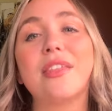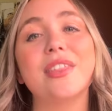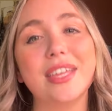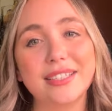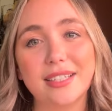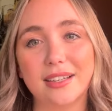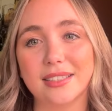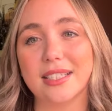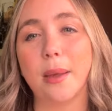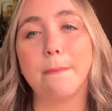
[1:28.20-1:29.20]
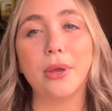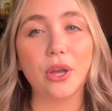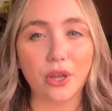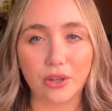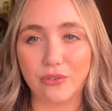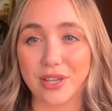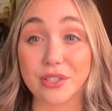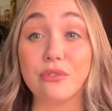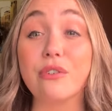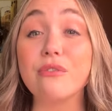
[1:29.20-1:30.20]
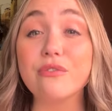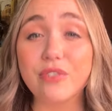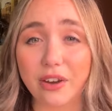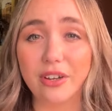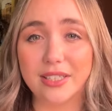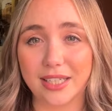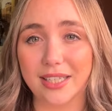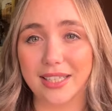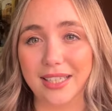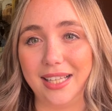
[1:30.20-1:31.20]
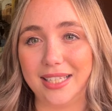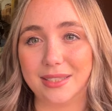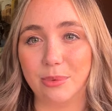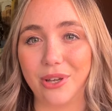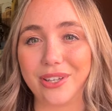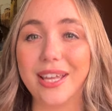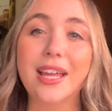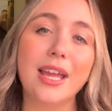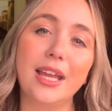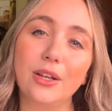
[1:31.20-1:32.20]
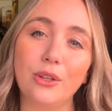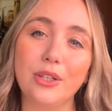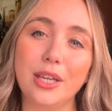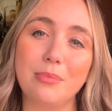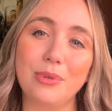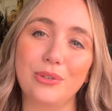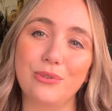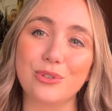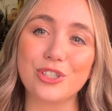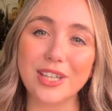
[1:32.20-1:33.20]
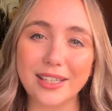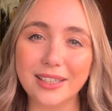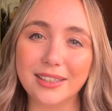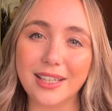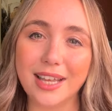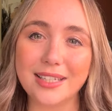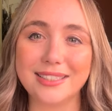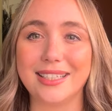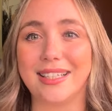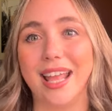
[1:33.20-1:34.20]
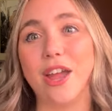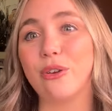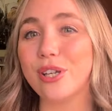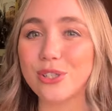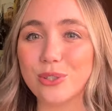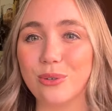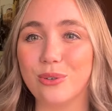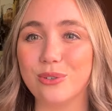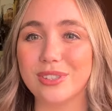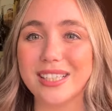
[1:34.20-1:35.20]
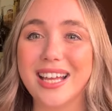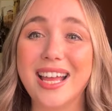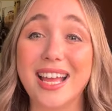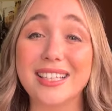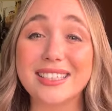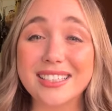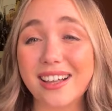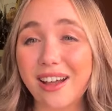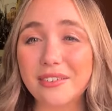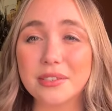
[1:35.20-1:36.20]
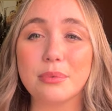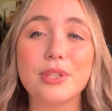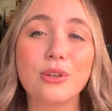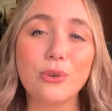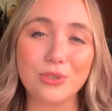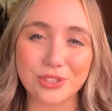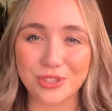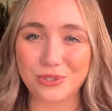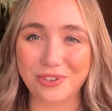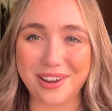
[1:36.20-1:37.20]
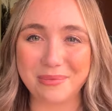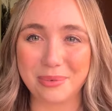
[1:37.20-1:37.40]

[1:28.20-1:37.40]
These yarns are perfect for very delicate lace work, including beautiful Shetland lace and airy shawls and scarves with a gorgeous drape.